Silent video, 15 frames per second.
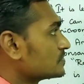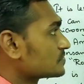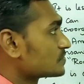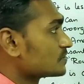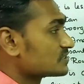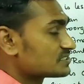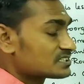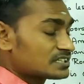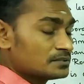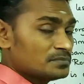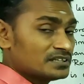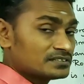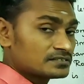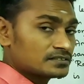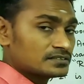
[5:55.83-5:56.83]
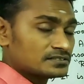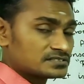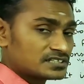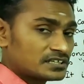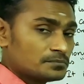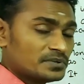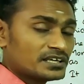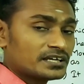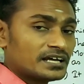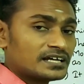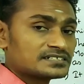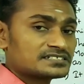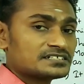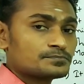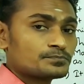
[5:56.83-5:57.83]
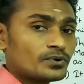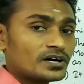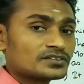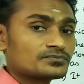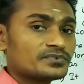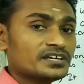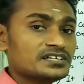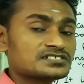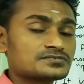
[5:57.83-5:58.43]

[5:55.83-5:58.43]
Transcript: So succinic acid pathway